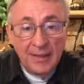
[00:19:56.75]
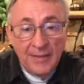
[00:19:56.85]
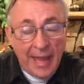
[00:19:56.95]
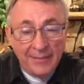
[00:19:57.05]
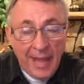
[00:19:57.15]

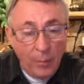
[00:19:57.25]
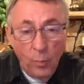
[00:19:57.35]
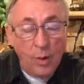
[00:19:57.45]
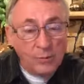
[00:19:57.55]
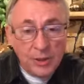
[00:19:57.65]
That, that
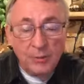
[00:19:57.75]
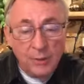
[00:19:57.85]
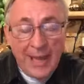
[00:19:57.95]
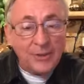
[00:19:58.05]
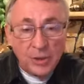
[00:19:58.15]
won't
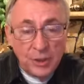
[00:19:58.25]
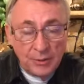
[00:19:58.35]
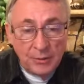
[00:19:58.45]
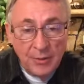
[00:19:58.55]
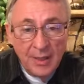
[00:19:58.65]
get
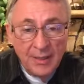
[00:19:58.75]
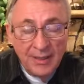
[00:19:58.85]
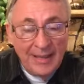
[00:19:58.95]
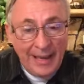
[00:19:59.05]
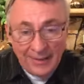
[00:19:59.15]
you
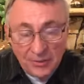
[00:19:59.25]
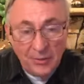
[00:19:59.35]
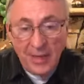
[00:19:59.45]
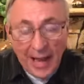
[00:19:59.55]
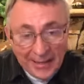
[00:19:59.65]
uh, into
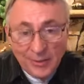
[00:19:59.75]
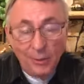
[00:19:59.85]
God's